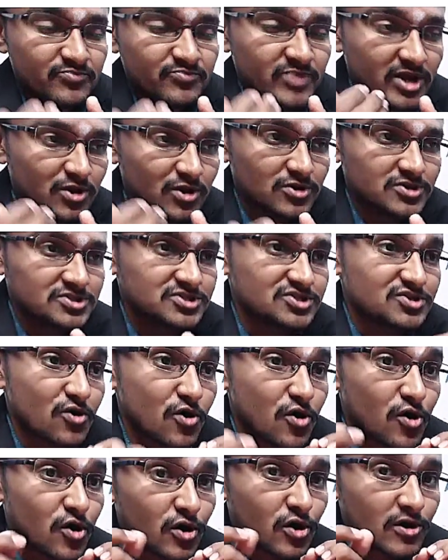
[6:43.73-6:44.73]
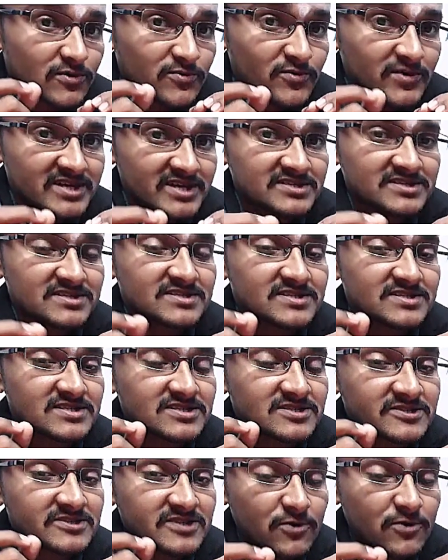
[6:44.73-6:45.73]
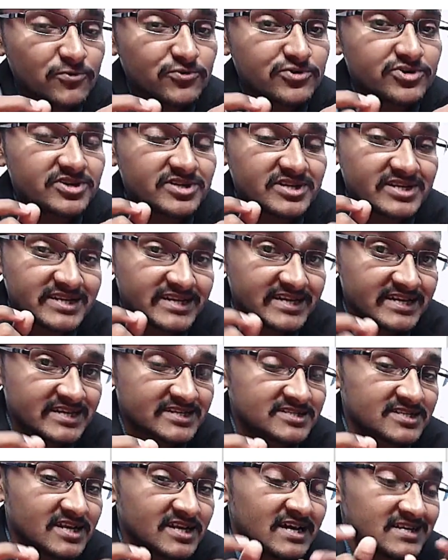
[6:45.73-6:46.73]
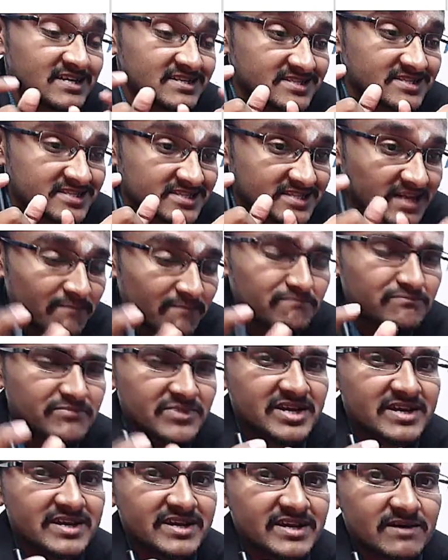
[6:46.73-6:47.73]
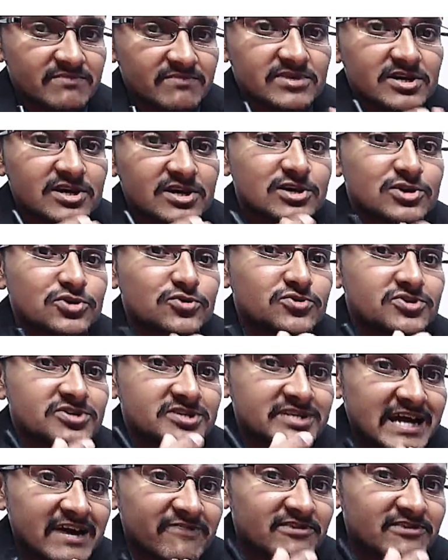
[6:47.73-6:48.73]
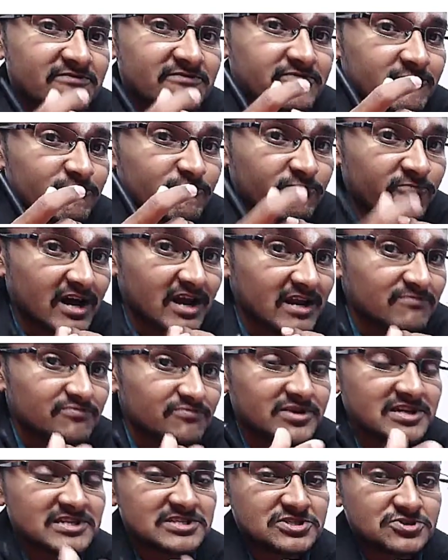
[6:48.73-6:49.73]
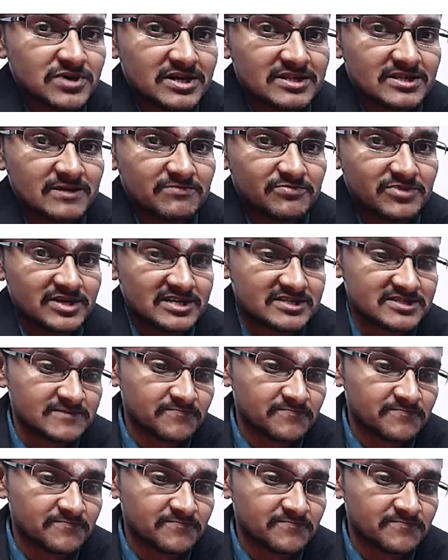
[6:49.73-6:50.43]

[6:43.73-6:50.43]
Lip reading: Because always sound needs some medium to travel from one place to other place.